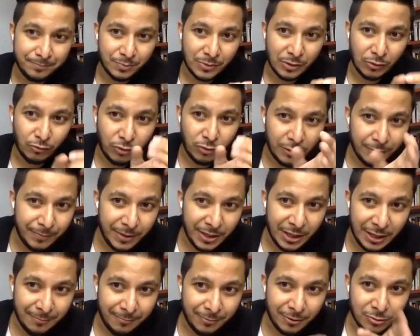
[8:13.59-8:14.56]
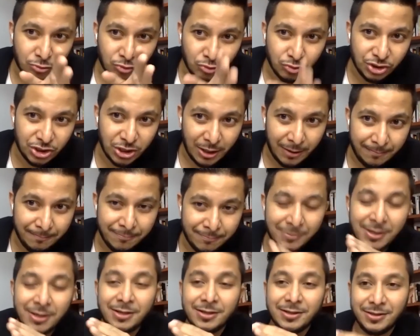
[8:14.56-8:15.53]
will be able to jump
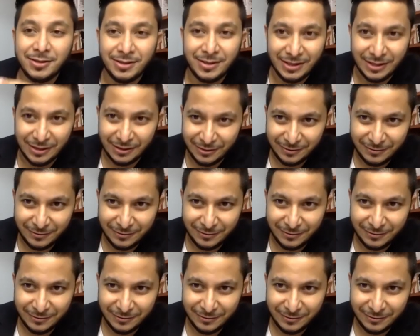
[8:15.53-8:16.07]
tier.